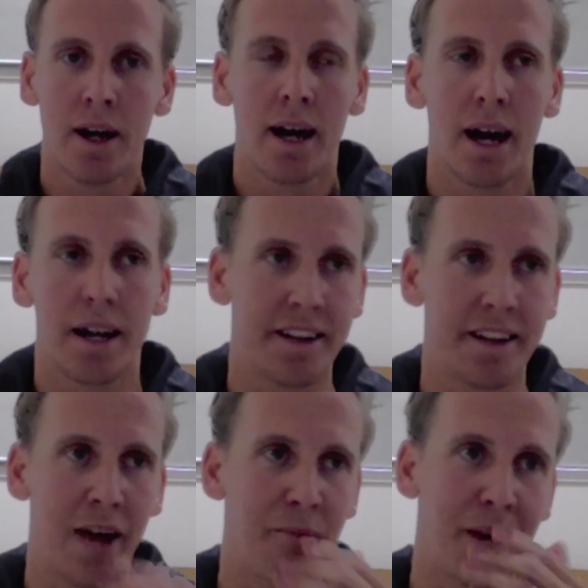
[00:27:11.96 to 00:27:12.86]
And in
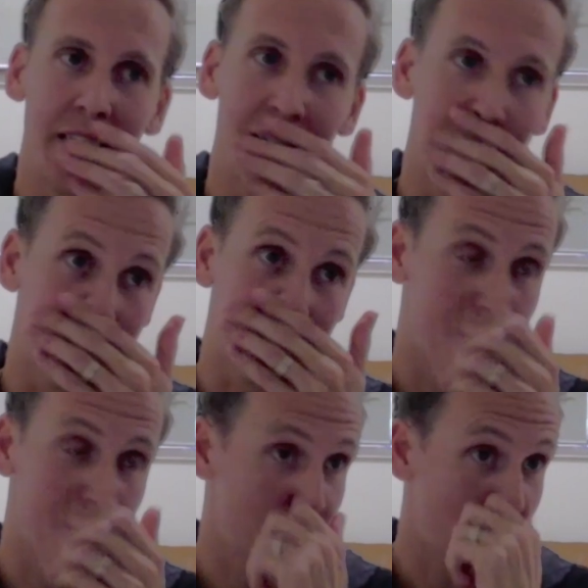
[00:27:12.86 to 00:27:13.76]
that meeting, it
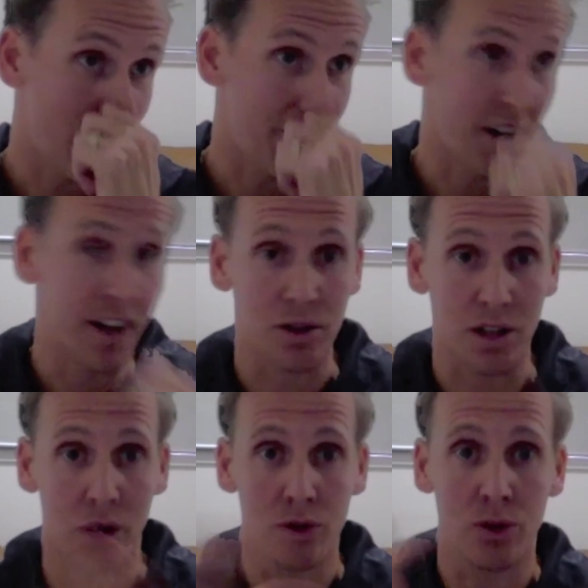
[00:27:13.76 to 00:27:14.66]
was quite funny because
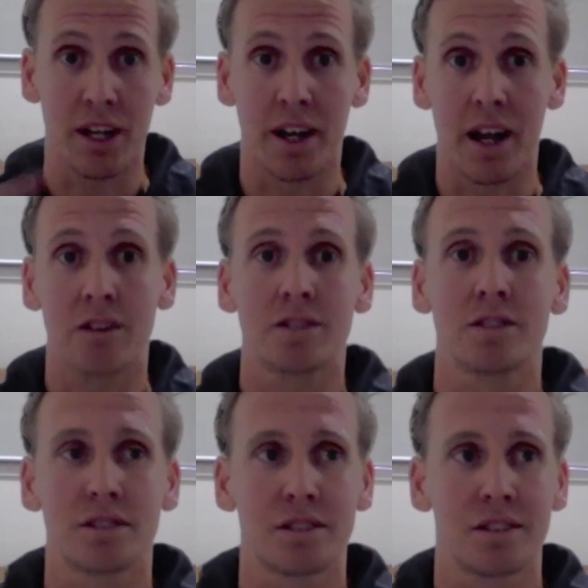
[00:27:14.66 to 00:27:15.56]
they were doing
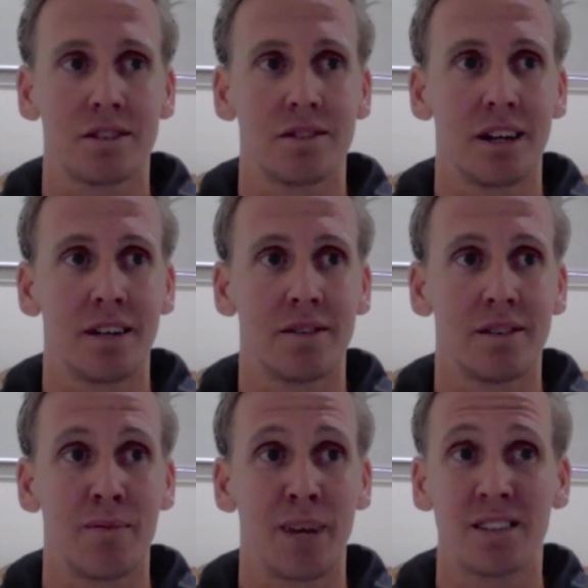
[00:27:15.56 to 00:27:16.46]
analysis,
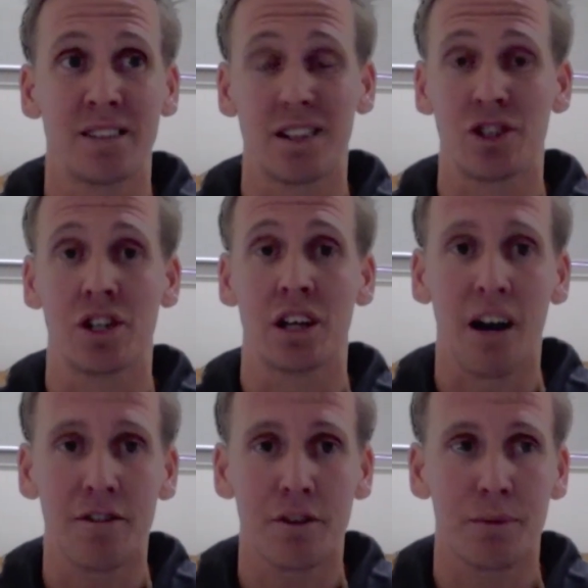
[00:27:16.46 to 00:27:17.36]
and basically she
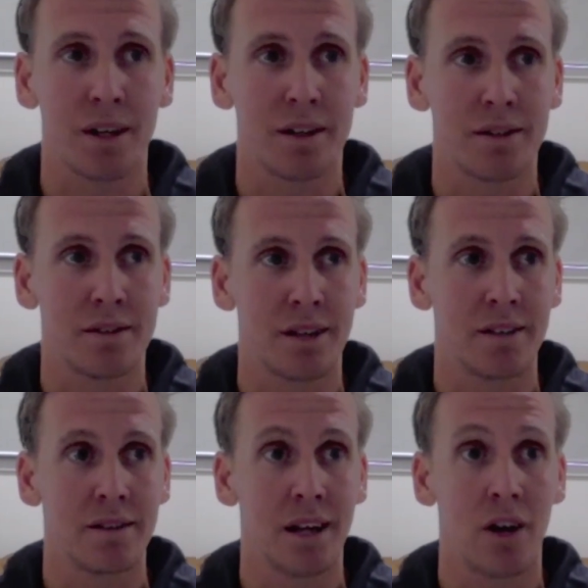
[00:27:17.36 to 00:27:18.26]
laughed at me, and
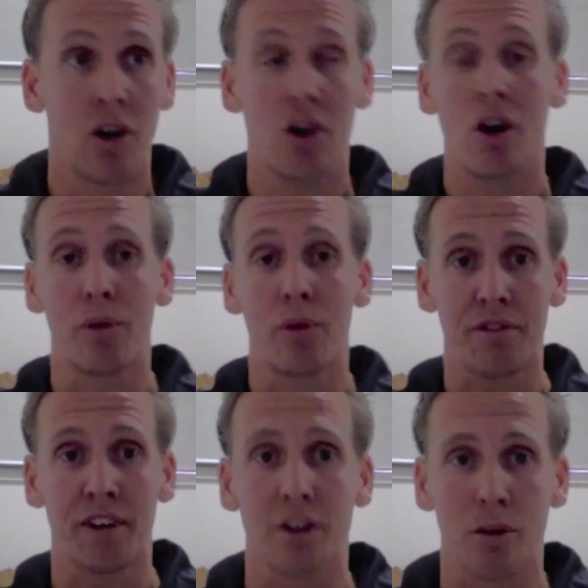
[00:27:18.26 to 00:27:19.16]
I kind of
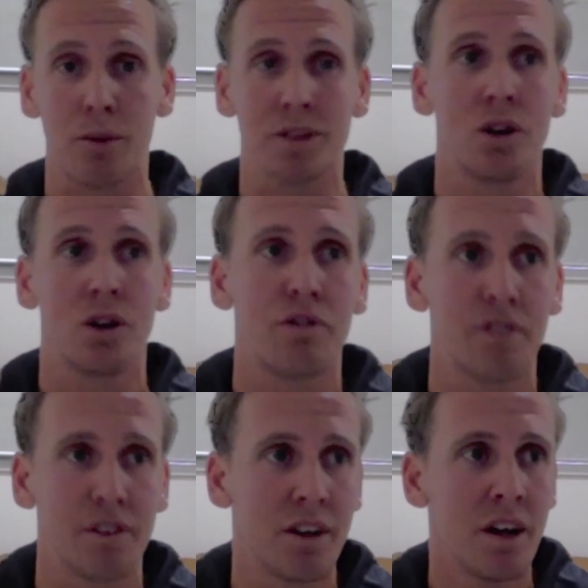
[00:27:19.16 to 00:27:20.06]
reflected on myself,
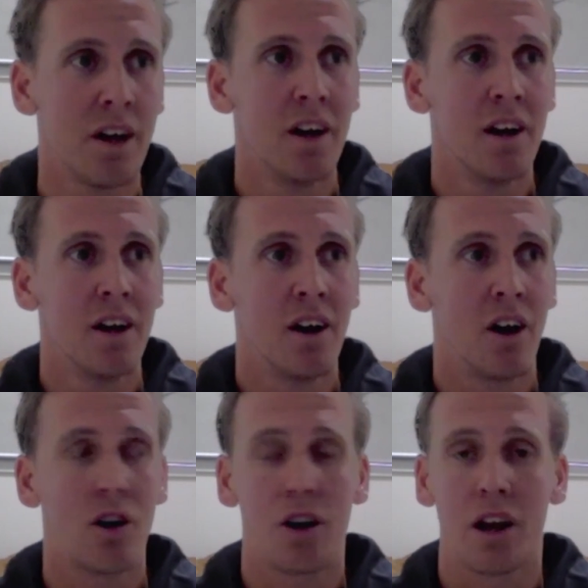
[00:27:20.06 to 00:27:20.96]
and I
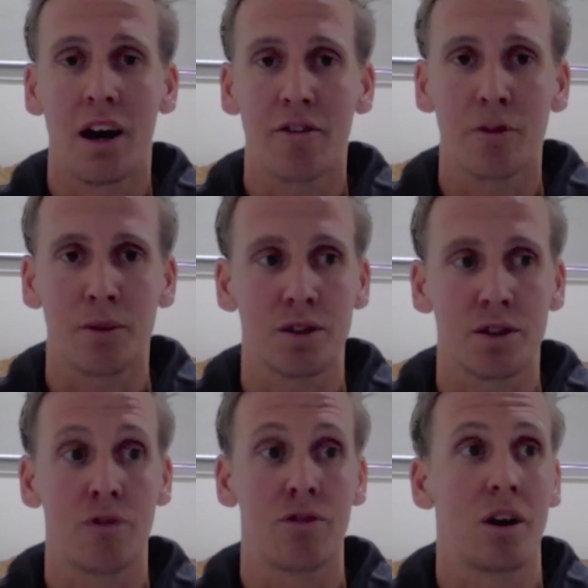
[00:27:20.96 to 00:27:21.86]
kind of laughed at
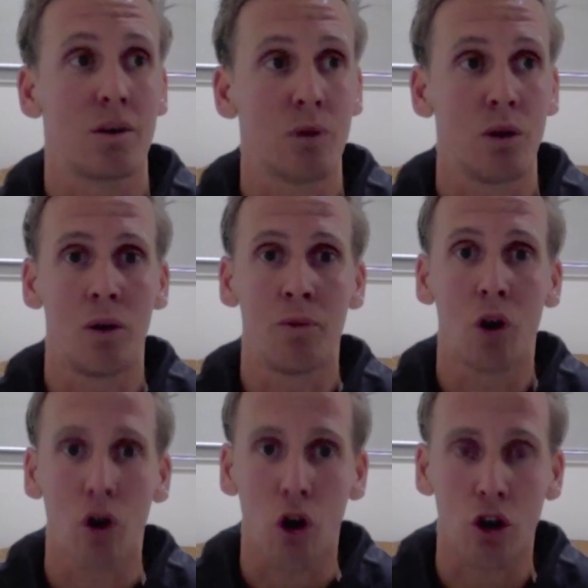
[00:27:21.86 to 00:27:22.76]
myself, like, well, I'm
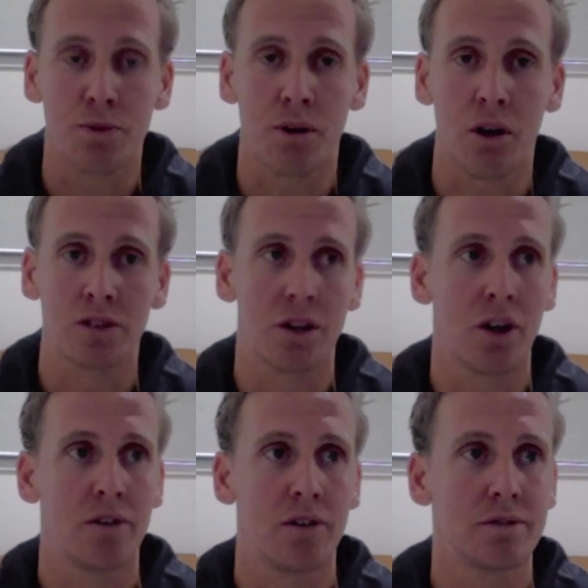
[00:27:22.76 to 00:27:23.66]
not hospitalized.
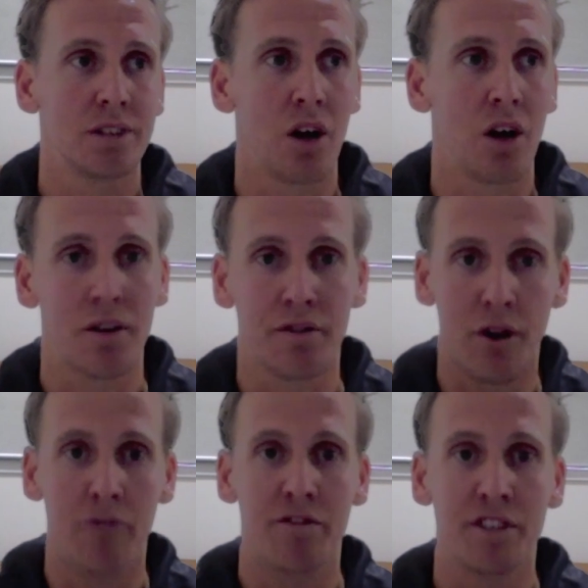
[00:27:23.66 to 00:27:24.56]

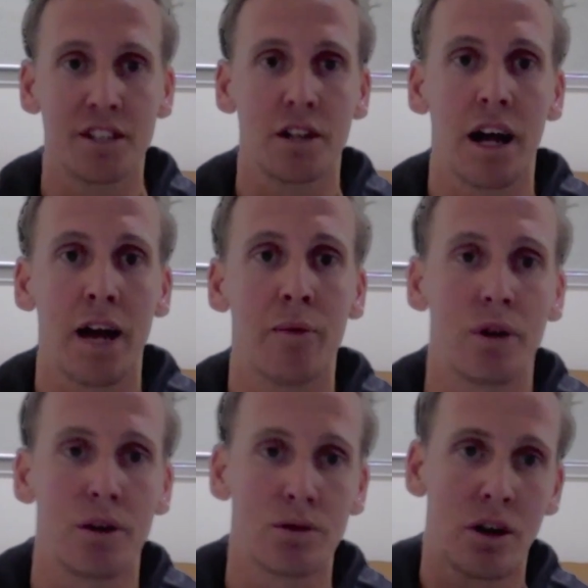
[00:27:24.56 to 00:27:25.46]
I'm physically able.
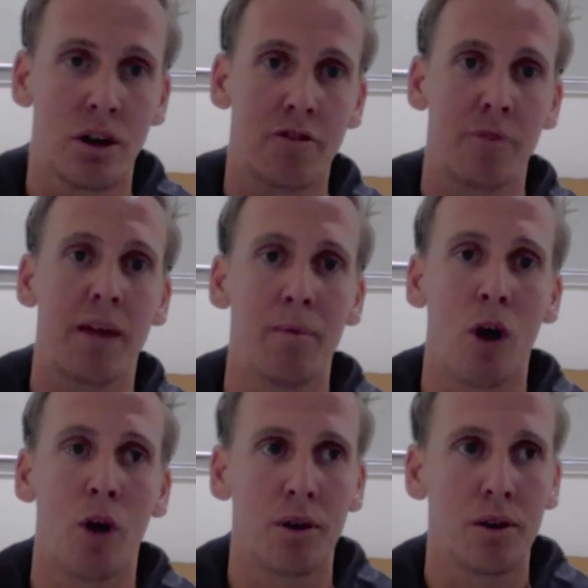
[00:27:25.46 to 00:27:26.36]
And it was like from that
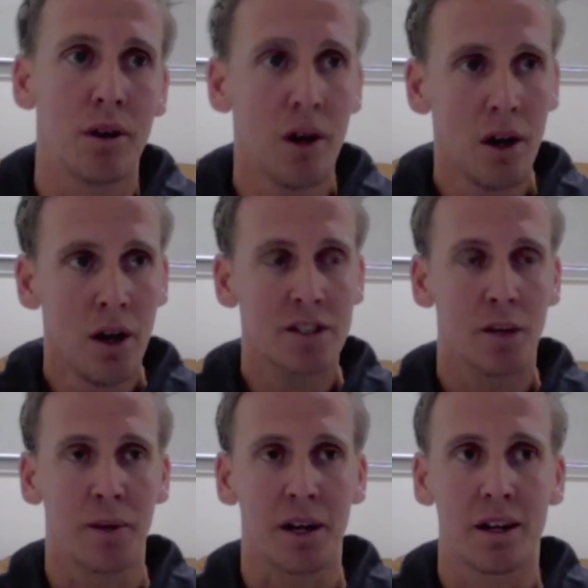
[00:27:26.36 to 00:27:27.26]
moment,
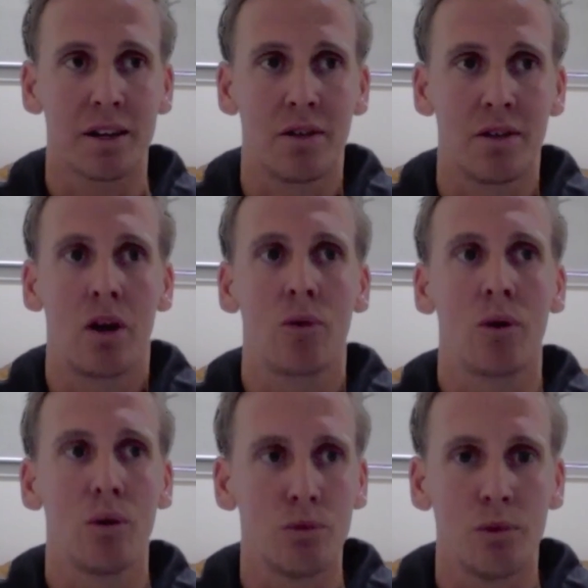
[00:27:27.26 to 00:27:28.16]
something clicked, and like,
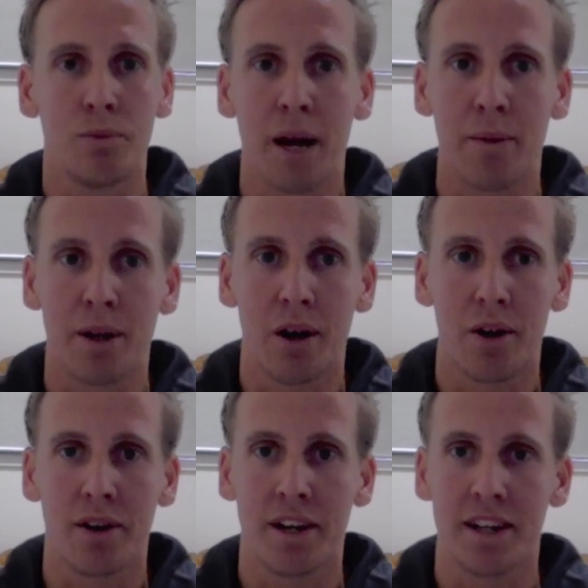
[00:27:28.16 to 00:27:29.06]
well, maybe I
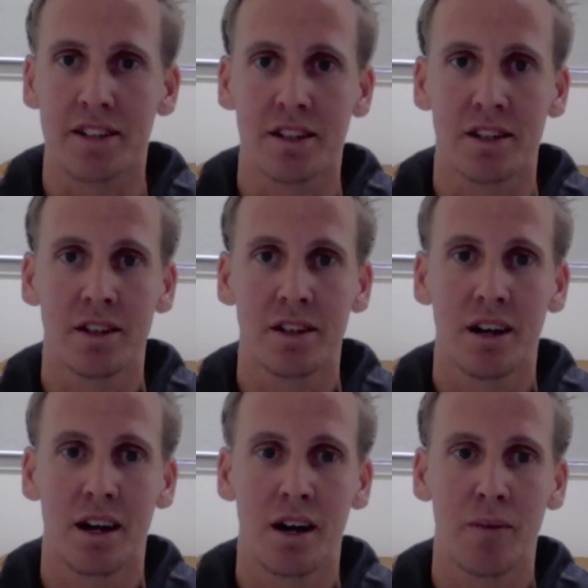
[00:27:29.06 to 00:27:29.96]
don't need to
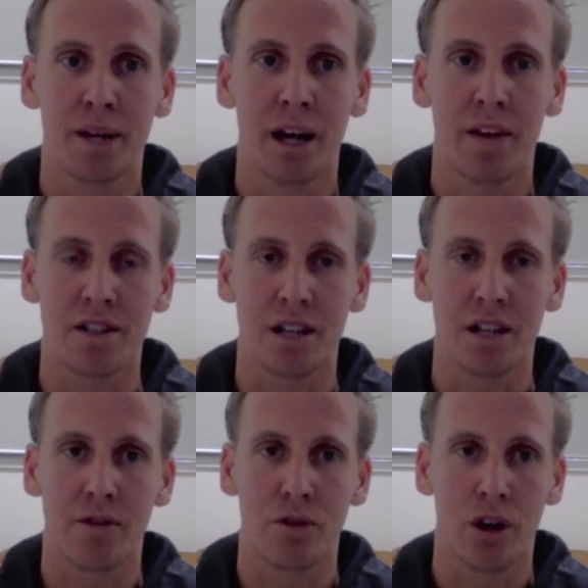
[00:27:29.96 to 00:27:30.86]
be at this
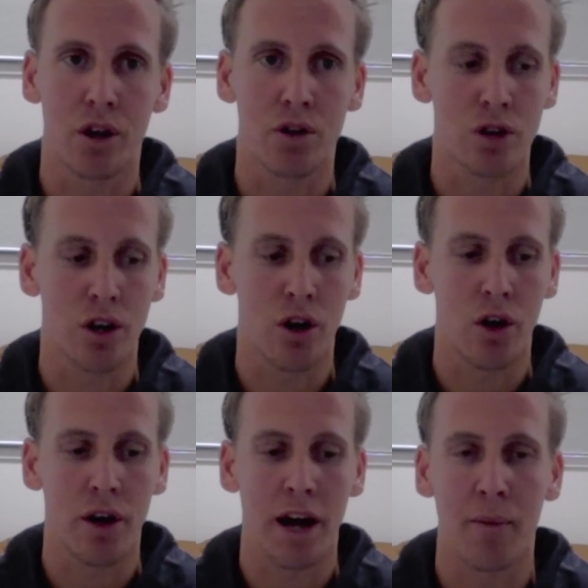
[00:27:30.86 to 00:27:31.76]
level, you know, because I know
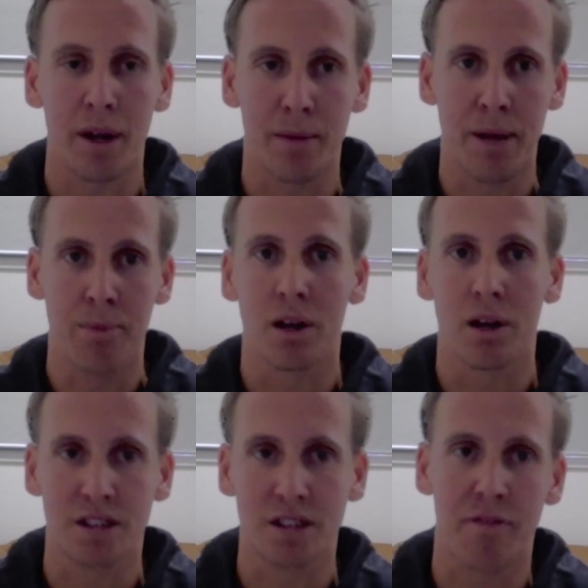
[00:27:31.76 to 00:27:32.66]
how many people
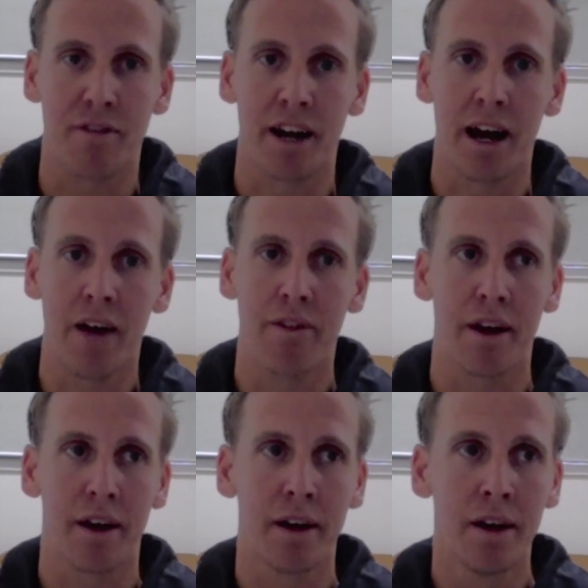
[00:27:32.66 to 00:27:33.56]
are suffering out
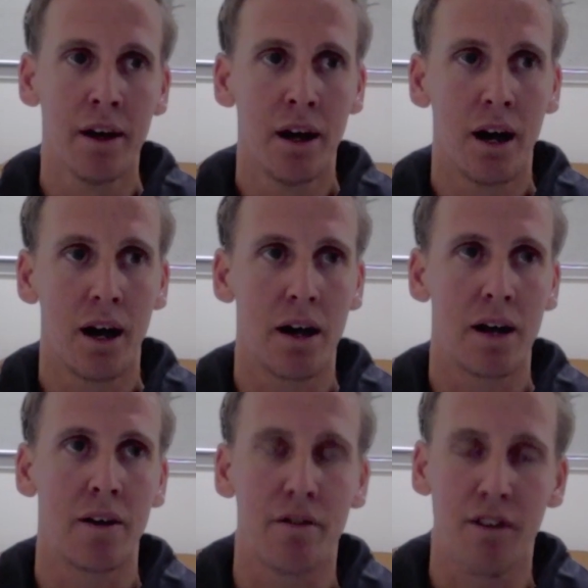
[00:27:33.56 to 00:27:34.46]
there
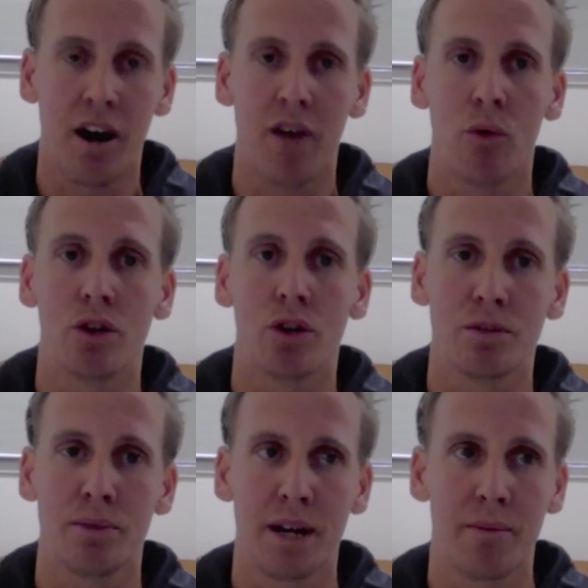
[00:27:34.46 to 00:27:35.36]
and are far worse than
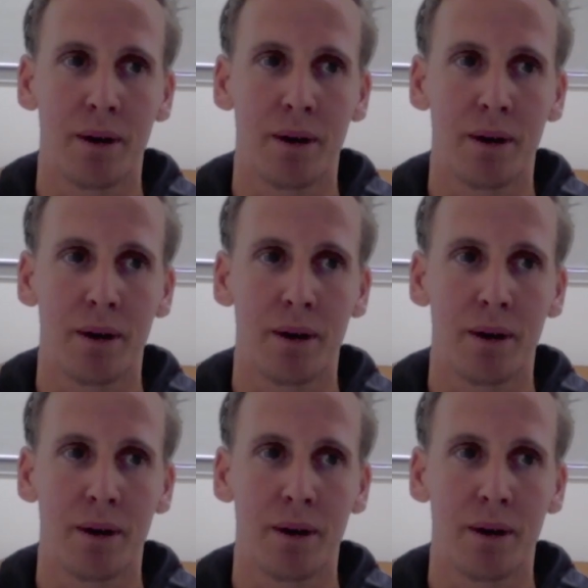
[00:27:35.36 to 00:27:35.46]
me.